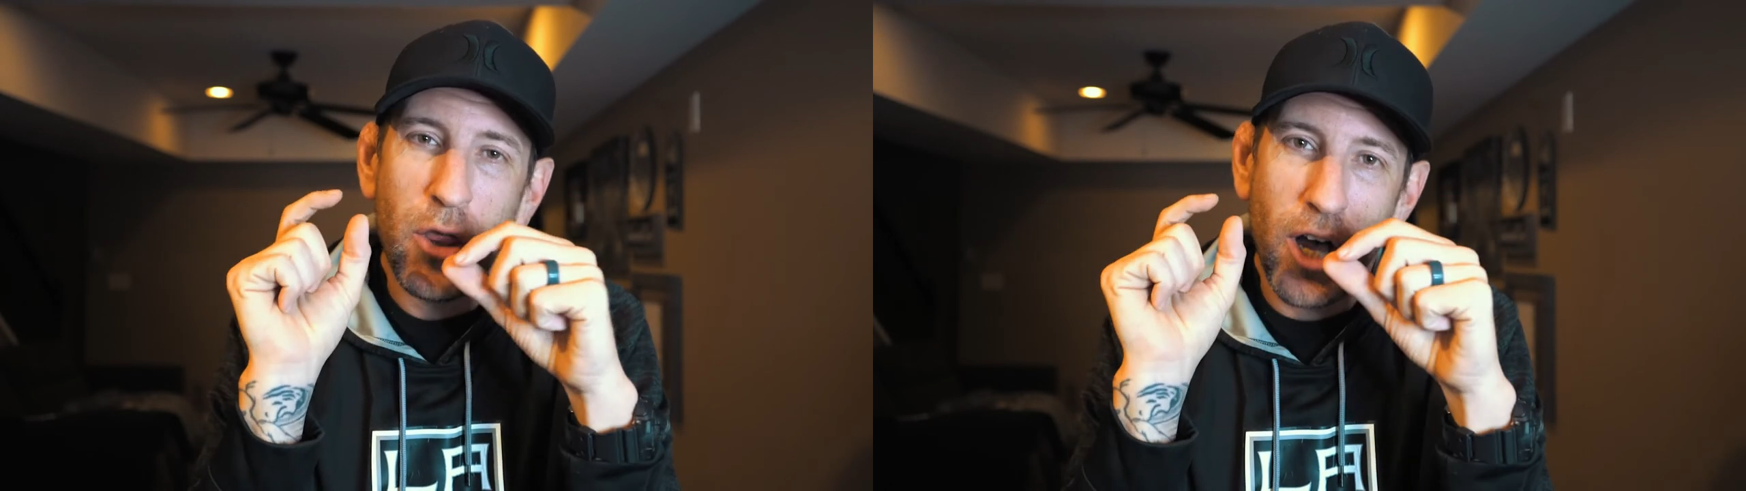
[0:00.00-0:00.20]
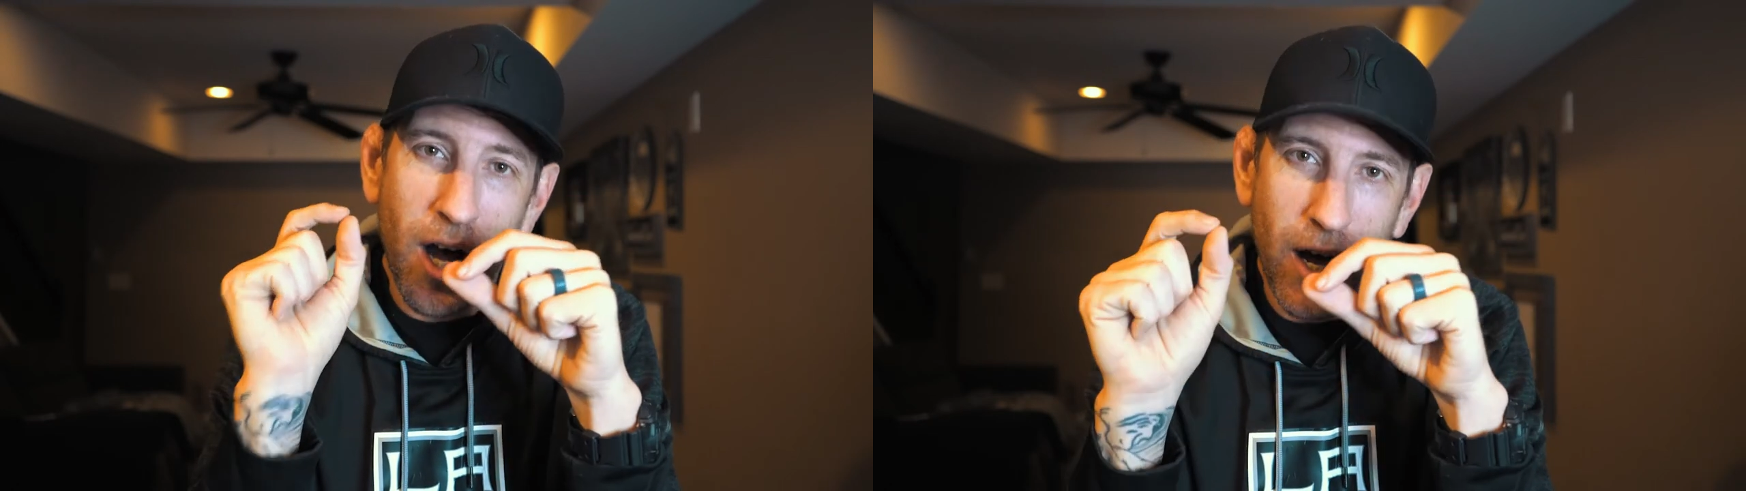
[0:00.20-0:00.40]

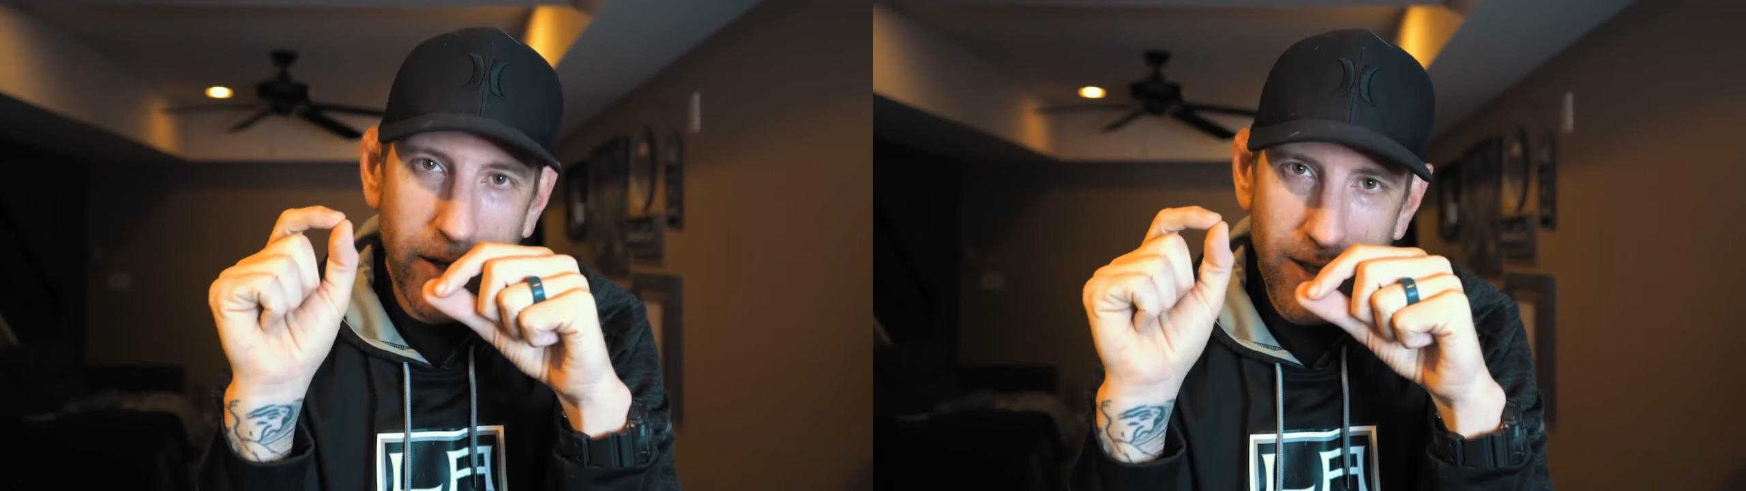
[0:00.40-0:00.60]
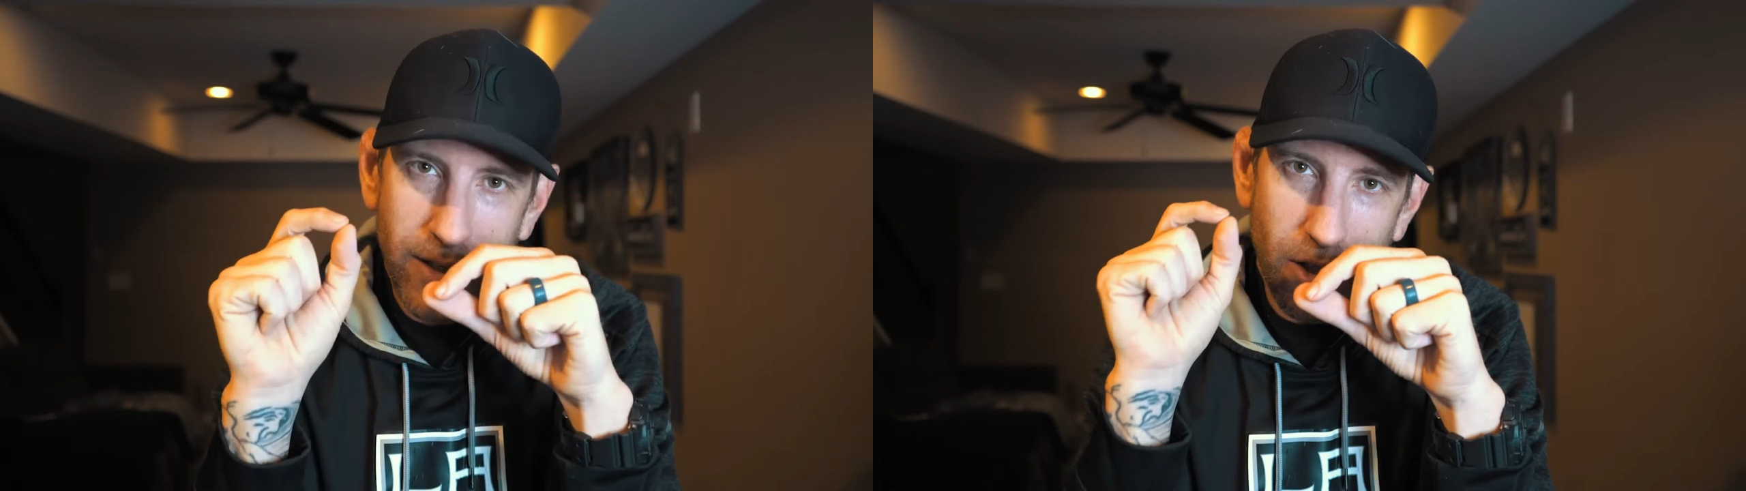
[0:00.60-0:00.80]
The
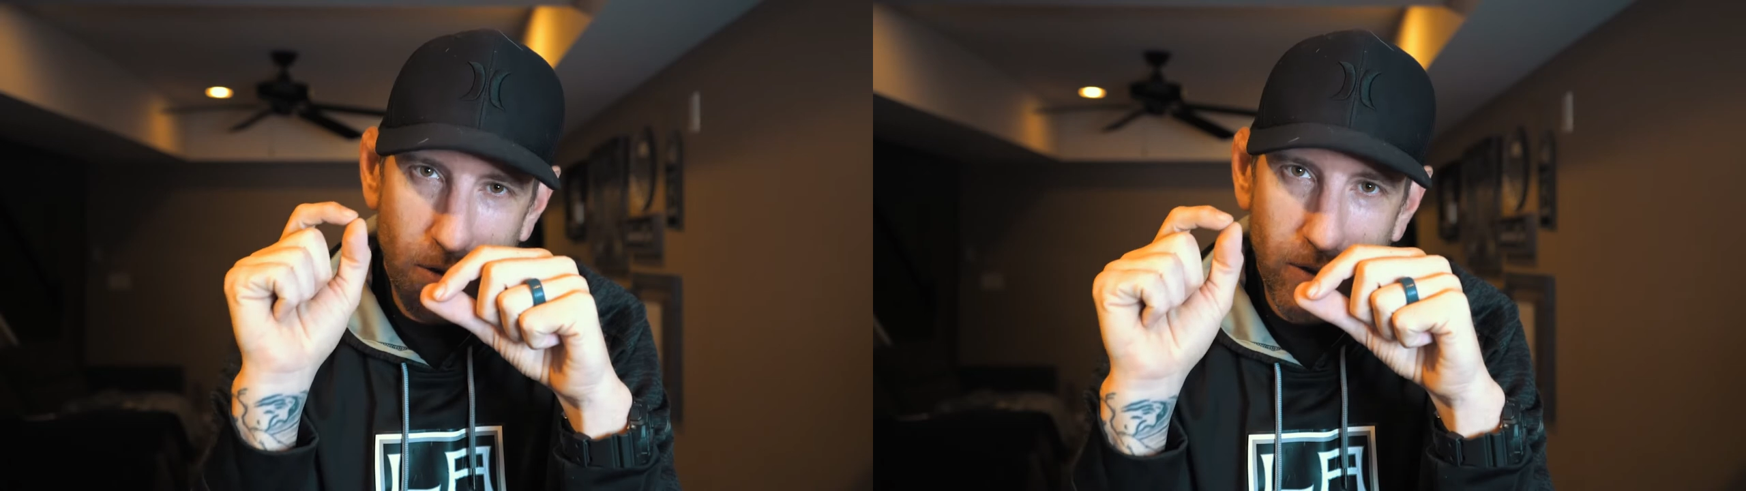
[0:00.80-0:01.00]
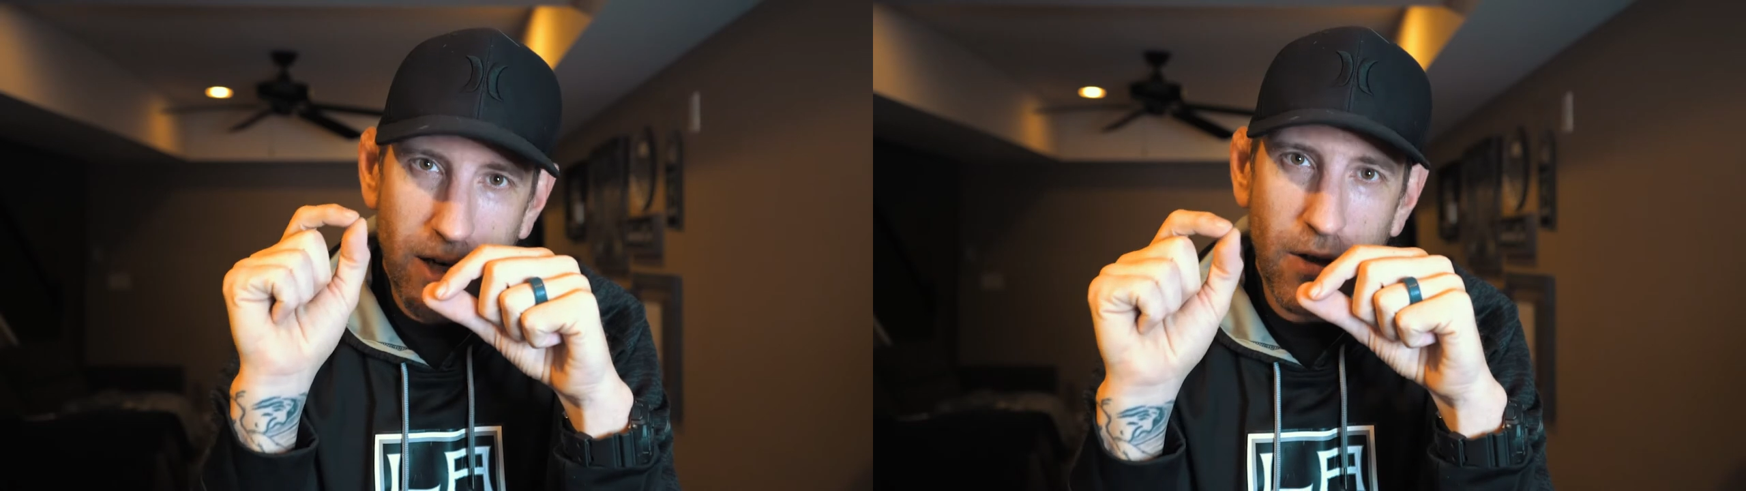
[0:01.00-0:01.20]
honey that
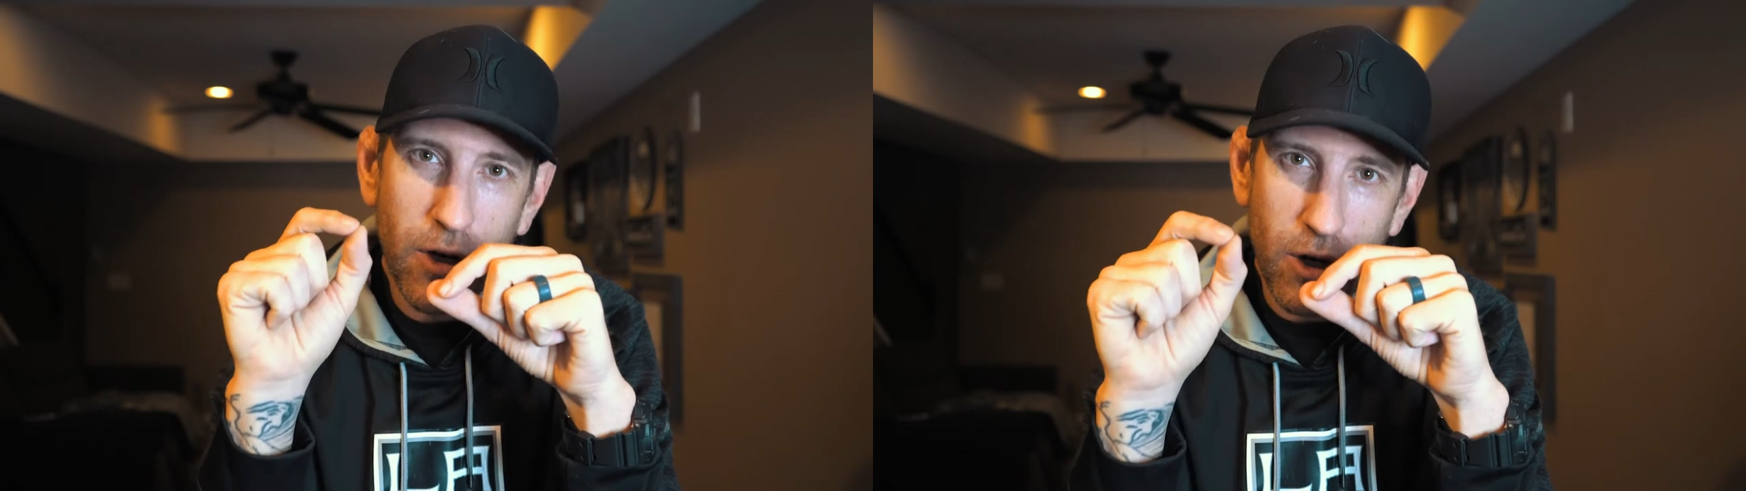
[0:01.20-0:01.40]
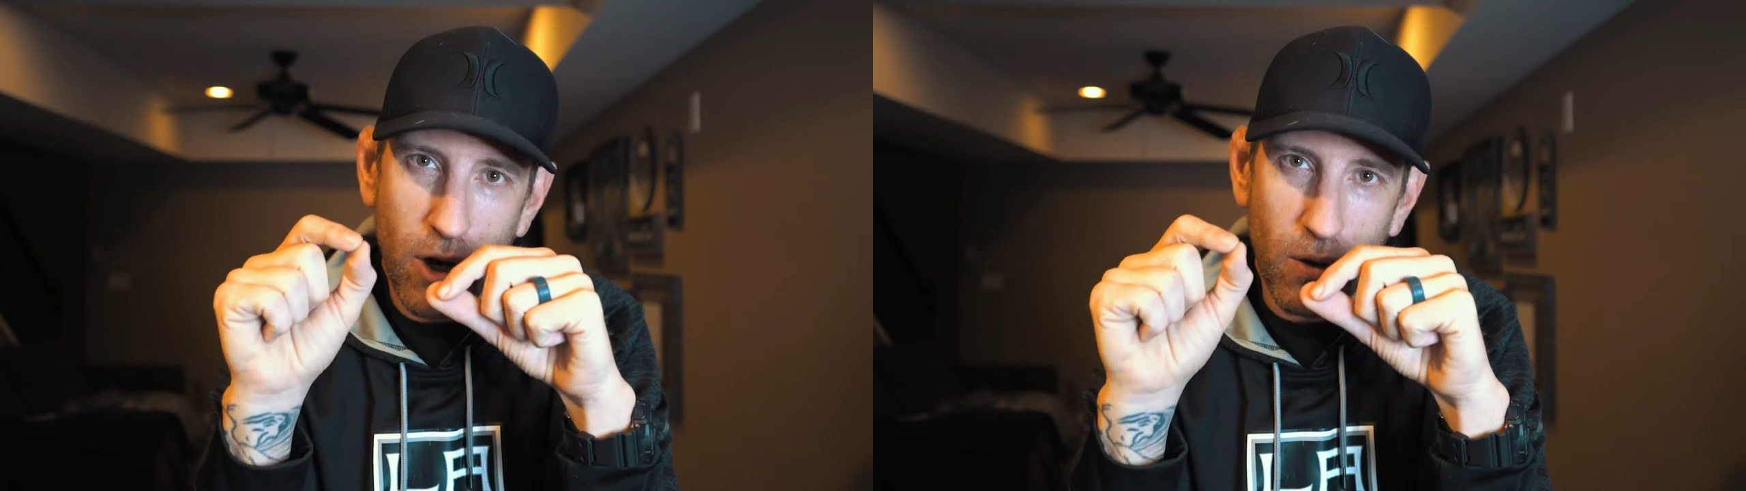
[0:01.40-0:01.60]
you get on
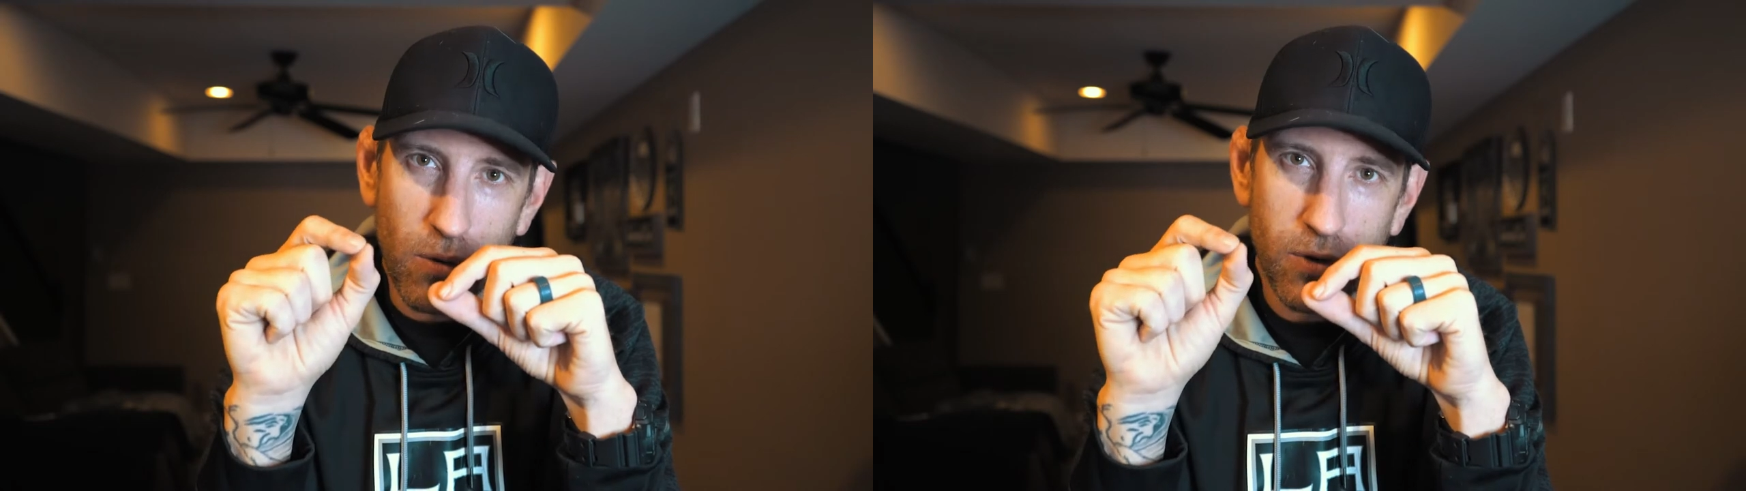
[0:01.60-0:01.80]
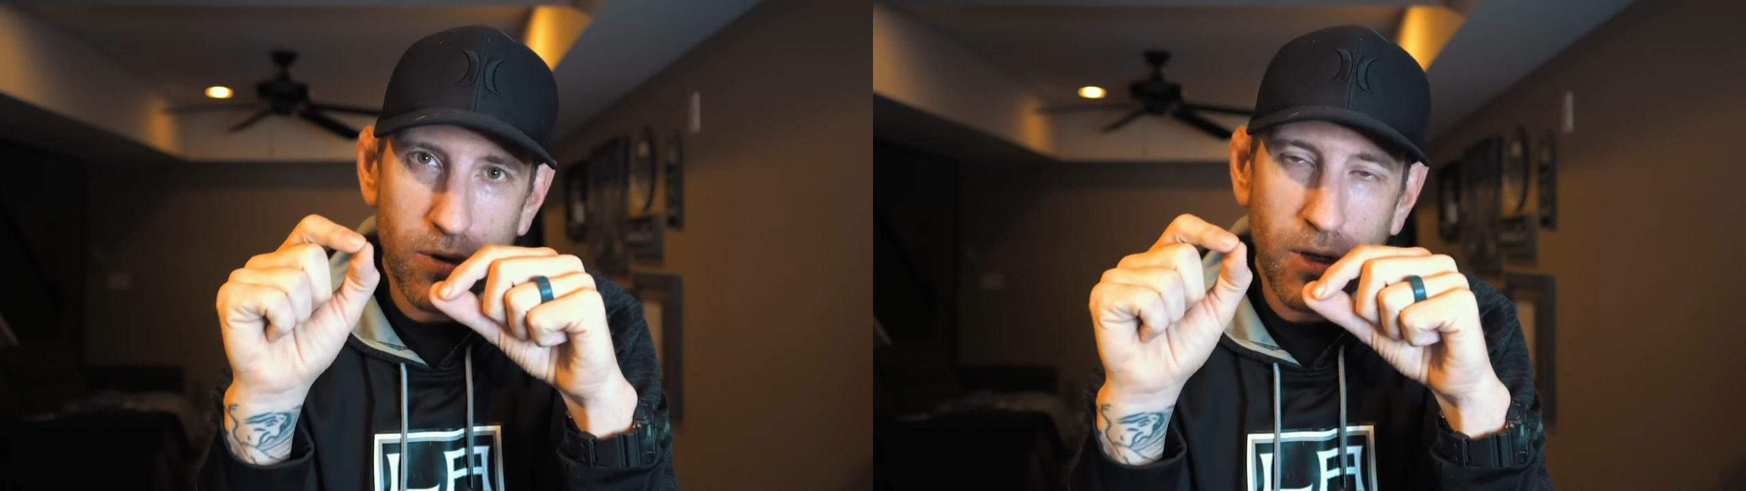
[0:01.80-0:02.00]
the
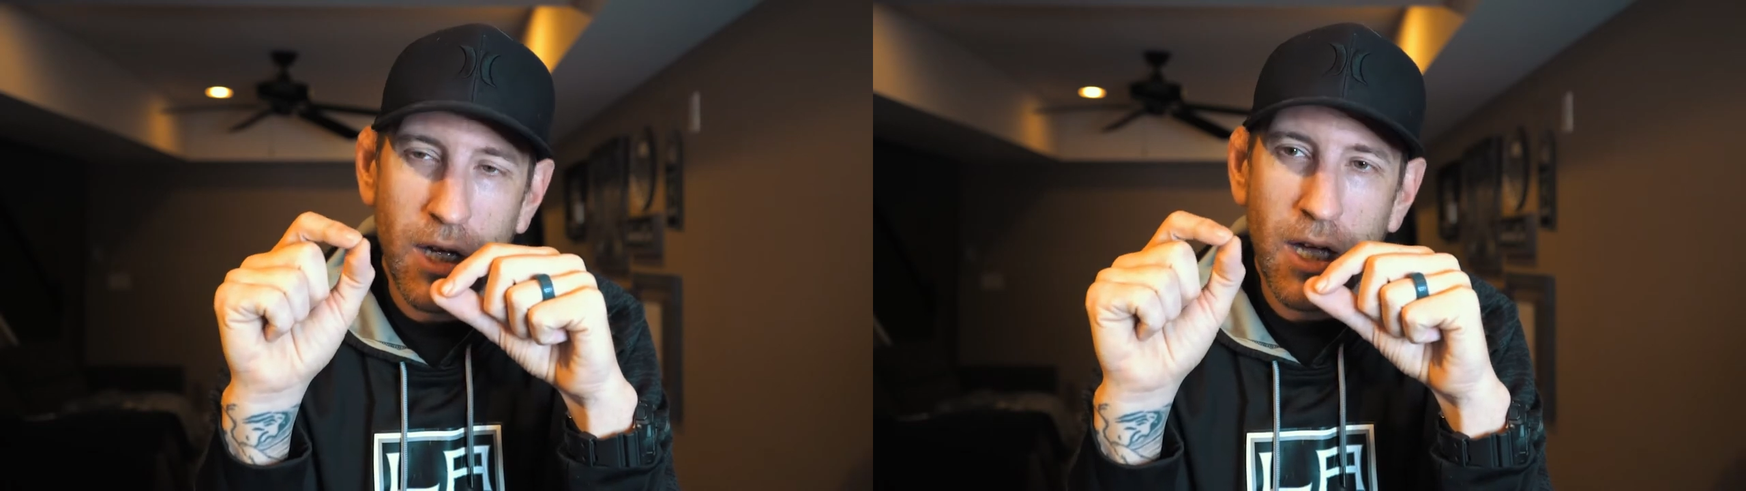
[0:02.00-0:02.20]
nose